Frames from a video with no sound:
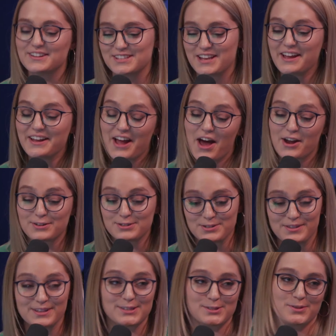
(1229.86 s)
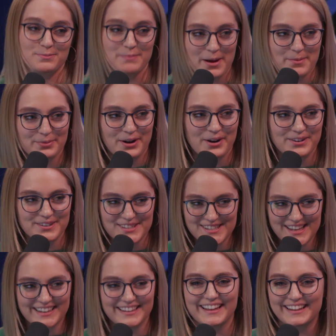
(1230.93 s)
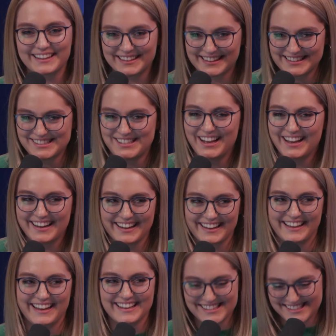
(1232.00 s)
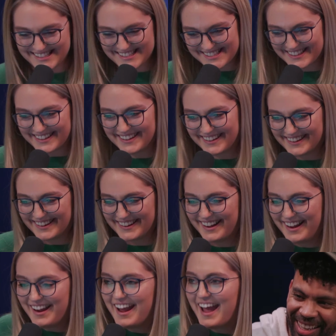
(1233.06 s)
tell you, I don't do this with my bros. And he like leans in and kisses her.